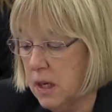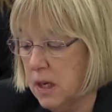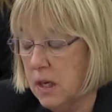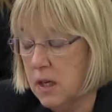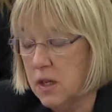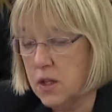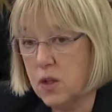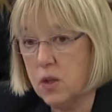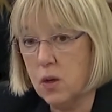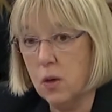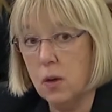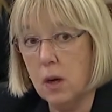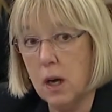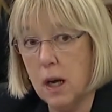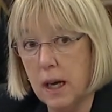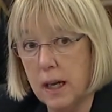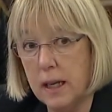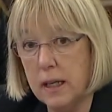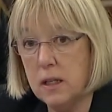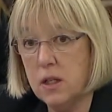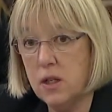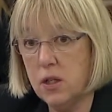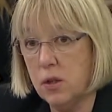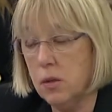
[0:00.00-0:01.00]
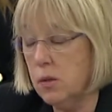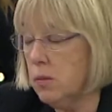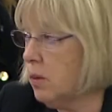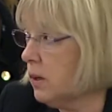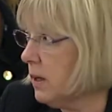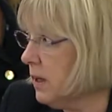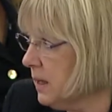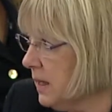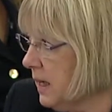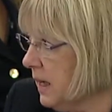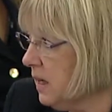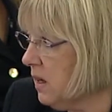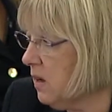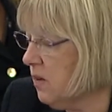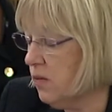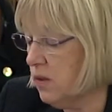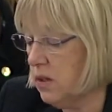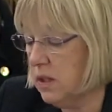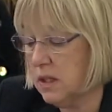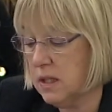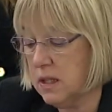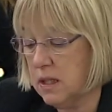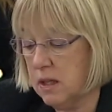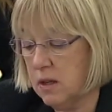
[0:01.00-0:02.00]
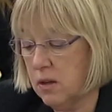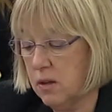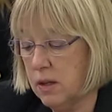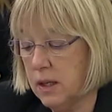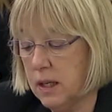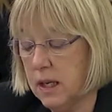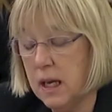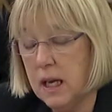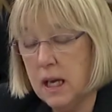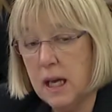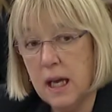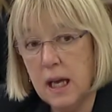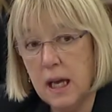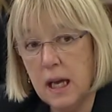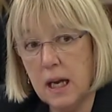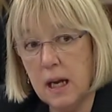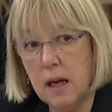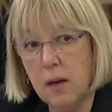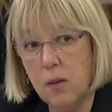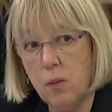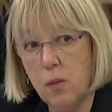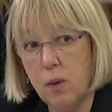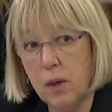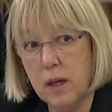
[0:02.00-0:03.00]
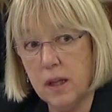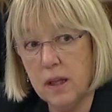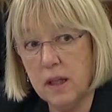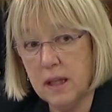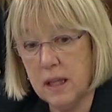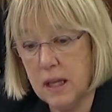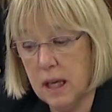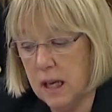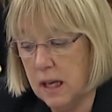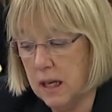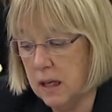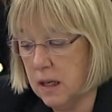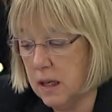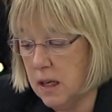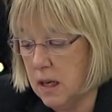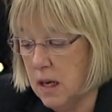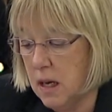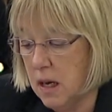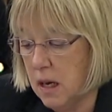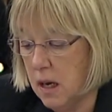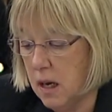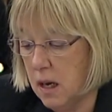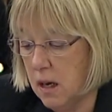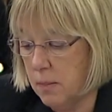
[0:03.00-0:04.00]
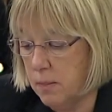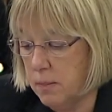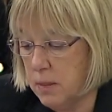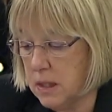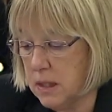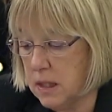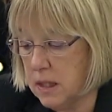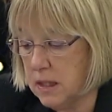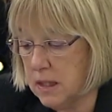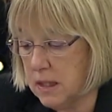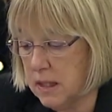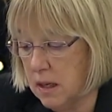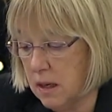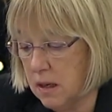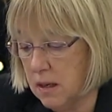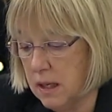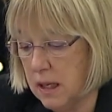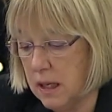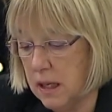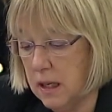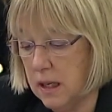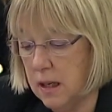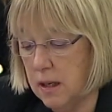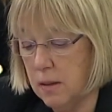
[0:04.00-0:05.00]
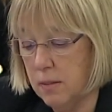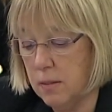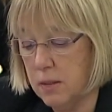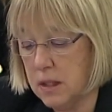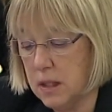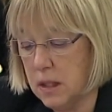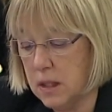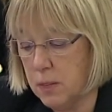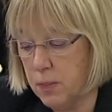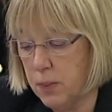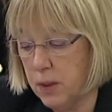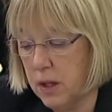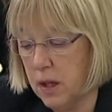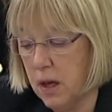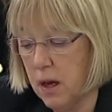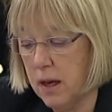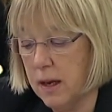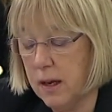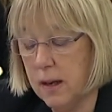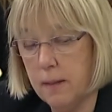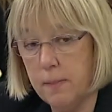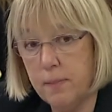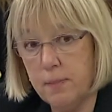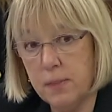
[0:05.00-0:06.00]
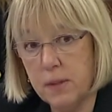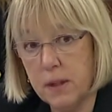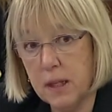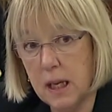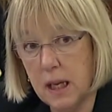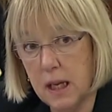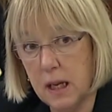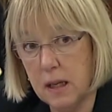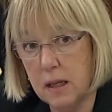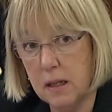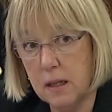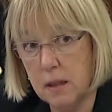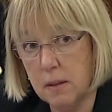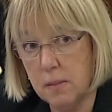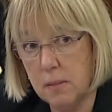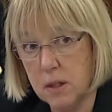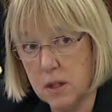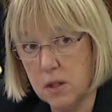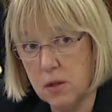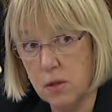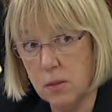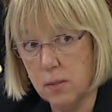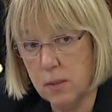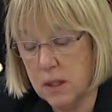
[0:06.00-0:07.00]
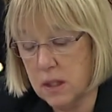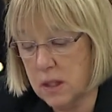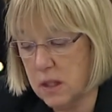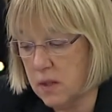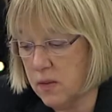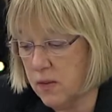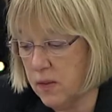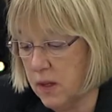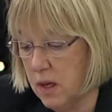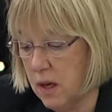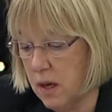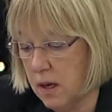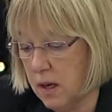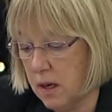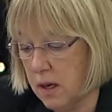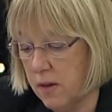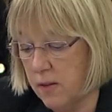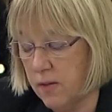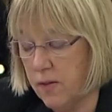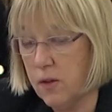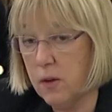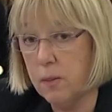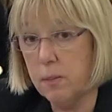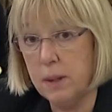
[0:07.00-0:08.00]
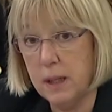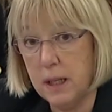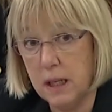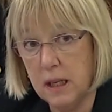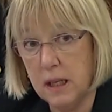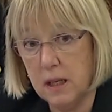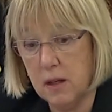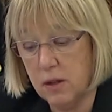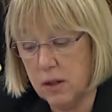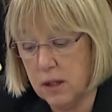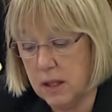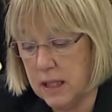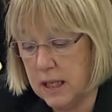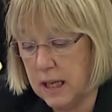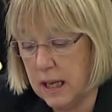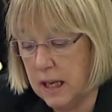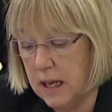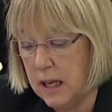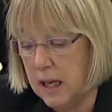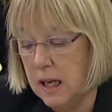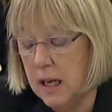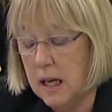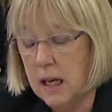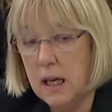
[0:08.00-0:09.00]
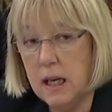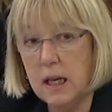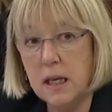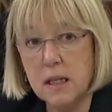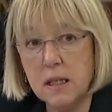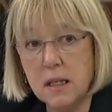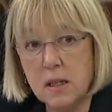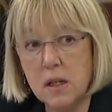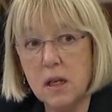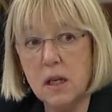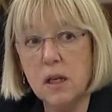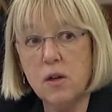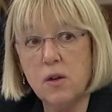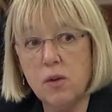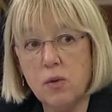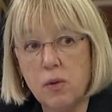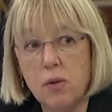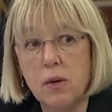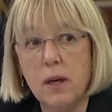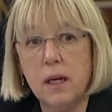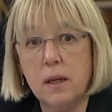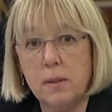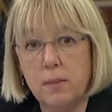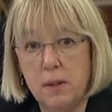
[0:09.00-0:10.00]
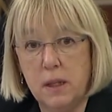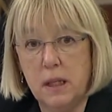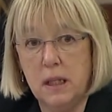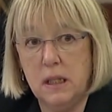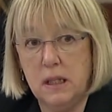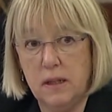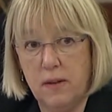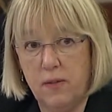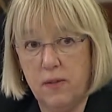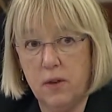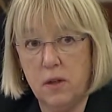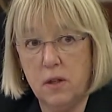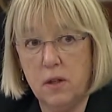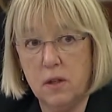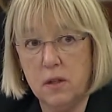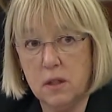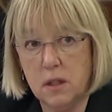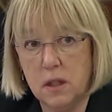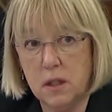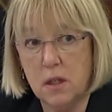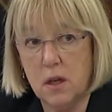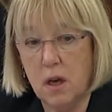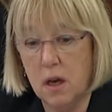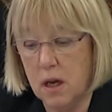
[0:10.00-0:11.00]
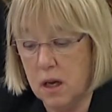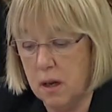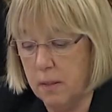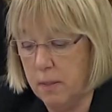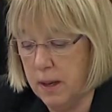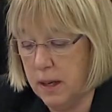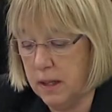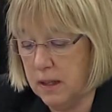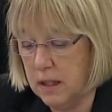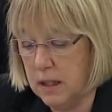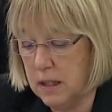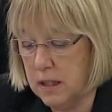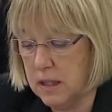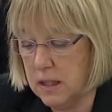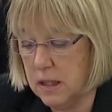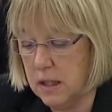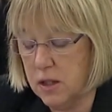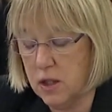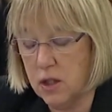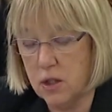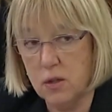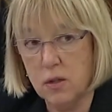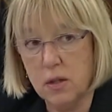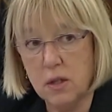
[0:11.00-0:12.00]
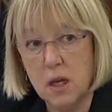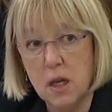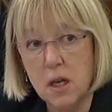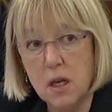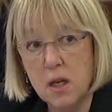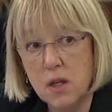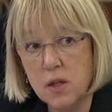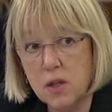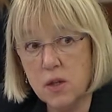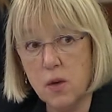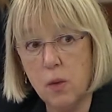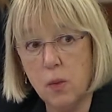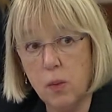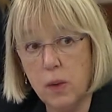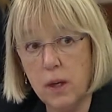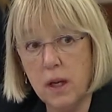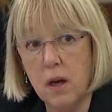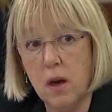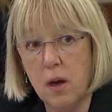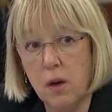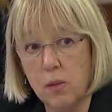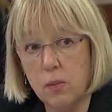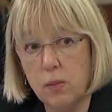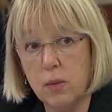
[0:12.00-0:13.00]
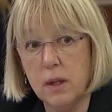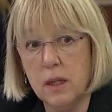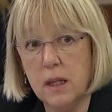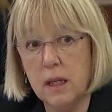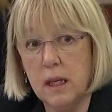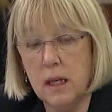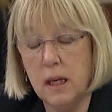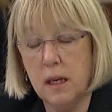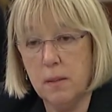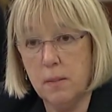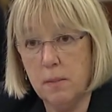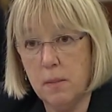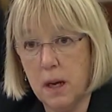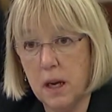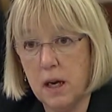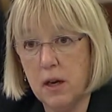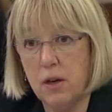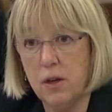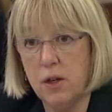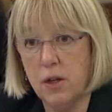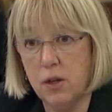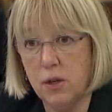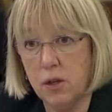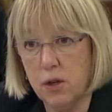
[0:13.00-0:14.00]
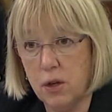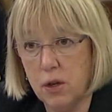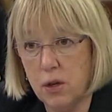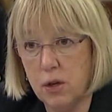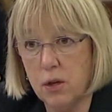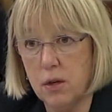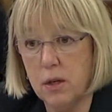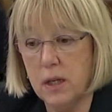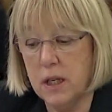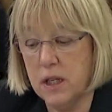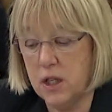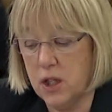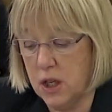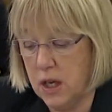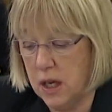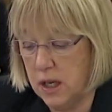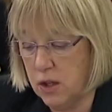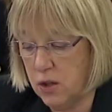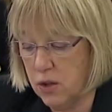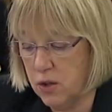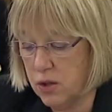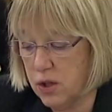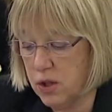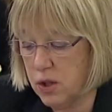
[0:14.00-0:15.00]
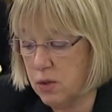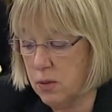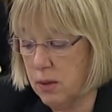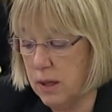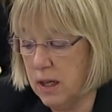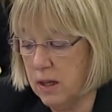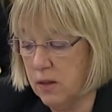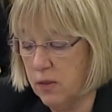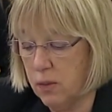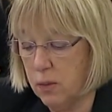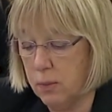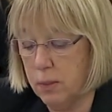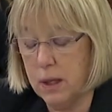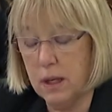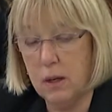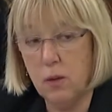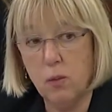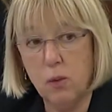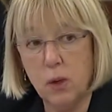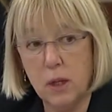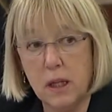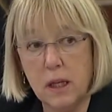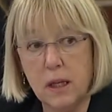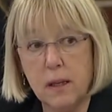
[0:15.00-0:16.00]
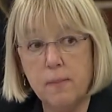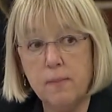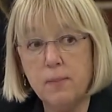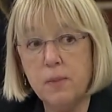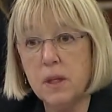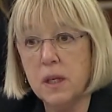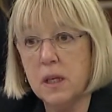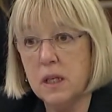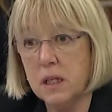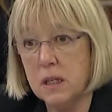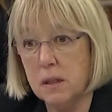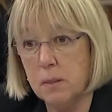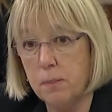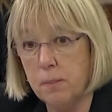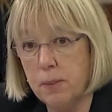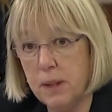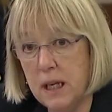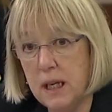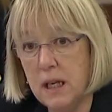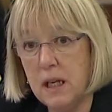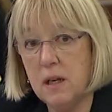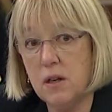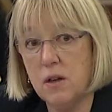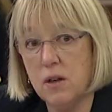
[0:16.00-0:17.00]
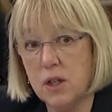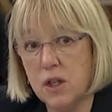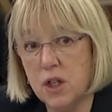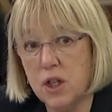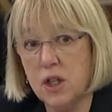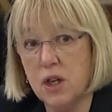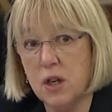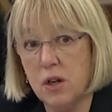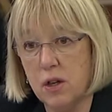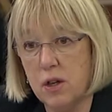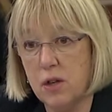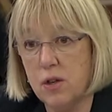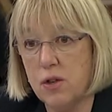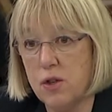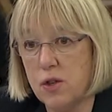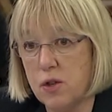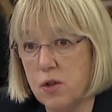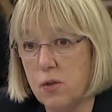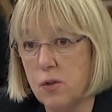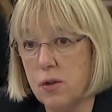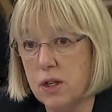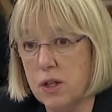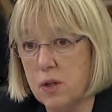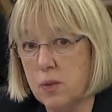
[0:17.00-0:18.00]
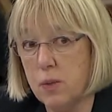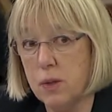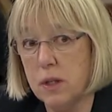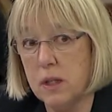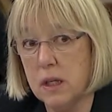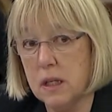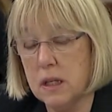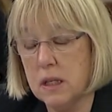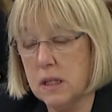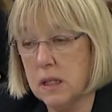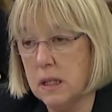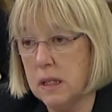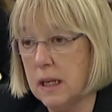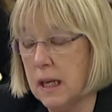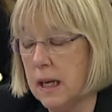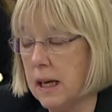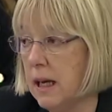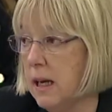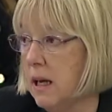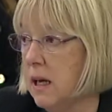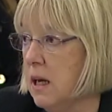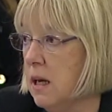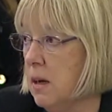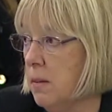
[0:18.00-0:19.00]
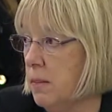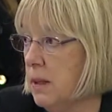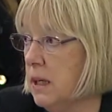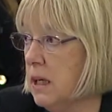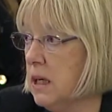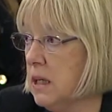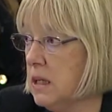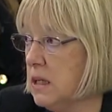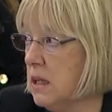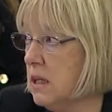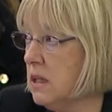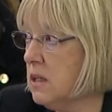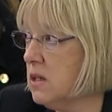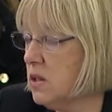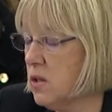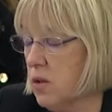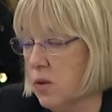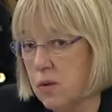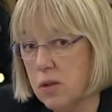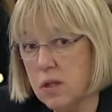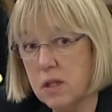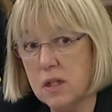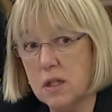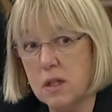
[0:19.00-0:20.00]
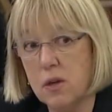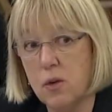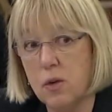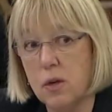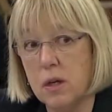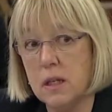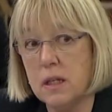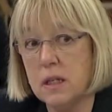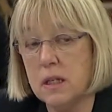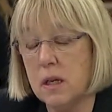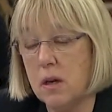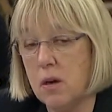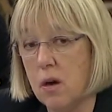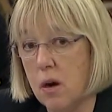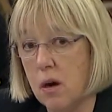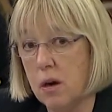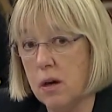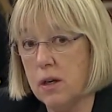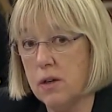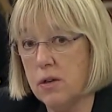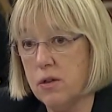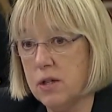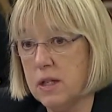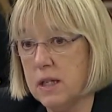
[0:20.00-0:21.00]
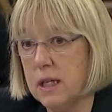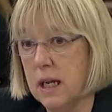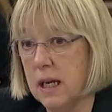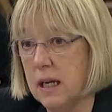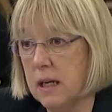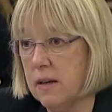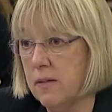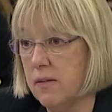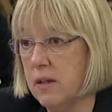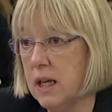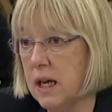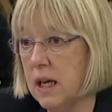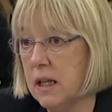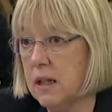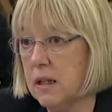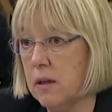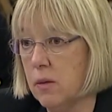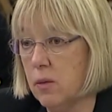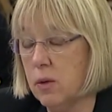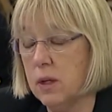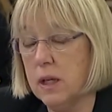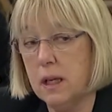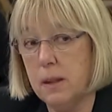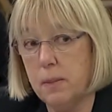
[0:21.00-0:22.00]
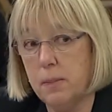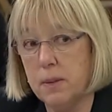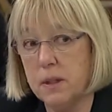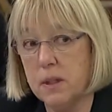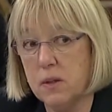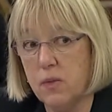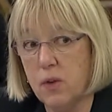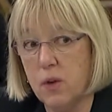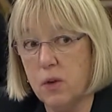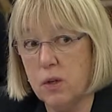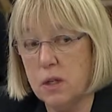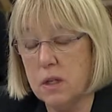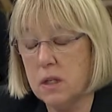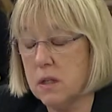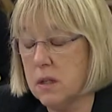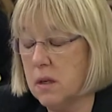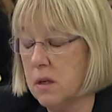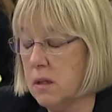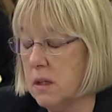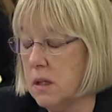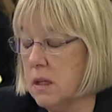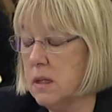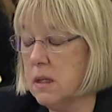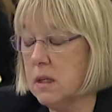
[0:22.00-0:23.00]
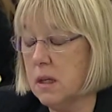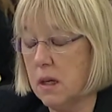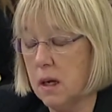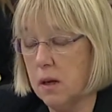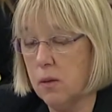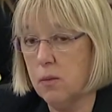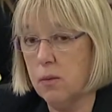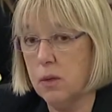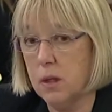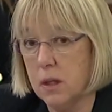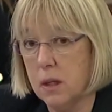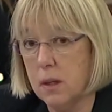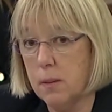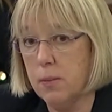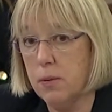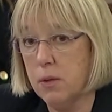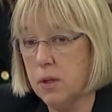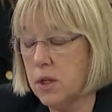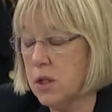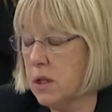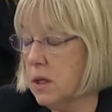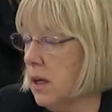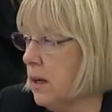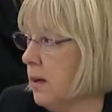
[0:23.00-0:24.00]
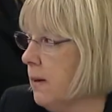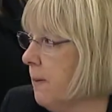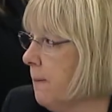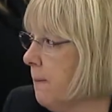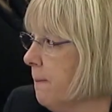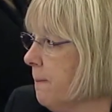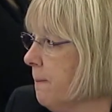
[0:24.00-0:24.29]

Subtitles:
So I, too, want to thank you for this hearing, and I want to thank Mrs. Selke and Mrs. Pilata and Mr. and Mrs. Venata for being here today. It is incredibly difficult to talk about these issues. So we all really admire your courage and your strength for being willing to be here to share your stories with us today, because it is those stories and our understanding of that that will keep us focused on this, and I really appreciate it.